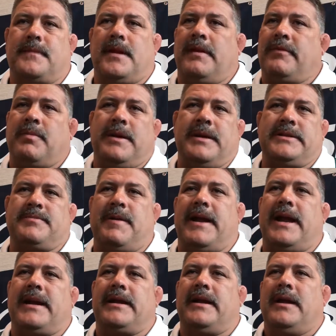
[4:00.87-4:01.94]
Everybody's
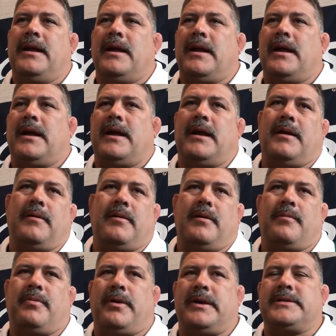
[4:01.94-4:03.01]
back. Uh,
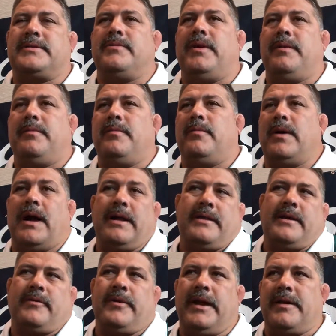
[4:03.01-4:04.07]
plus, we I
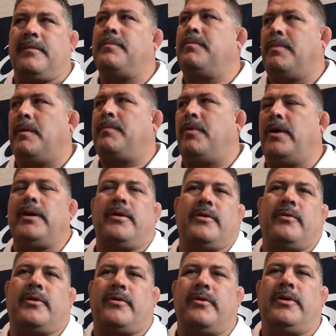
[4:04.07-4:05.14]
think we had a, a pretty good
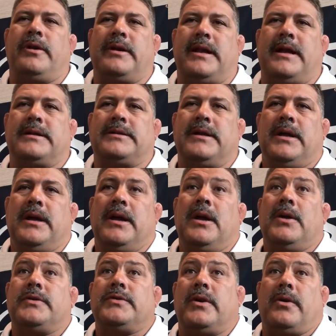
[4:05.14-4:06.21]
recruiting class.
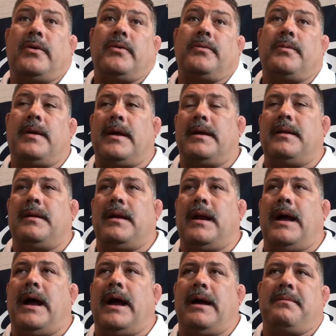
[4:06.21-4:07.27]
So,
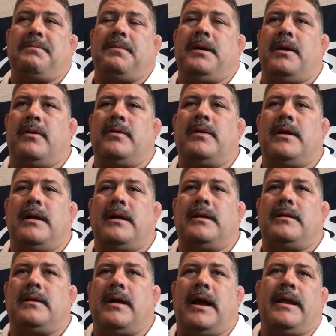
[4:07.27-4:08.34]
uh, you know,
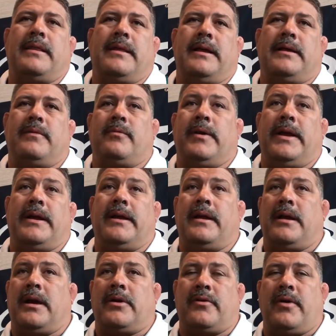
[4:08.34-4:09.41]
I think we had
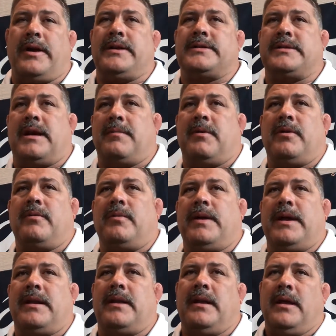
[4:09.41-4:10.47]
a, a great summer. We
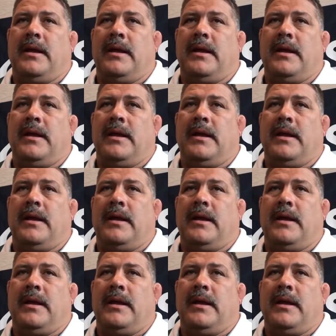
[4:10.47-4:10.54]
had